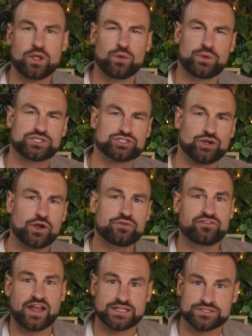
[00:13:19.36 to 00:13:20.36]
which drove
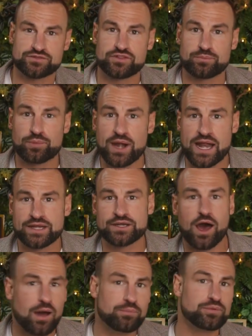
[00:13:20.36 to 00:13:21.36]
fans of the brand
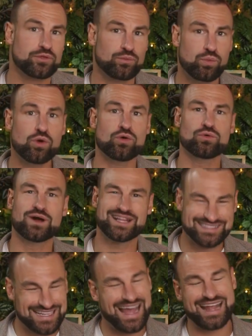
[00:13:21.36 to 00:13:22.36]
up the wall and
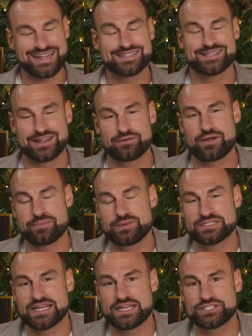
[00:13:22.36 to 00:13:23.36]
tanked their
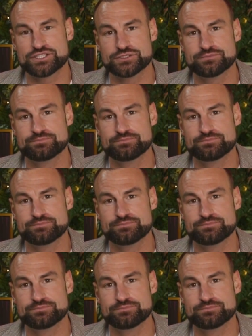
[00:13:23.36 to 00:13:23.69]
reputation.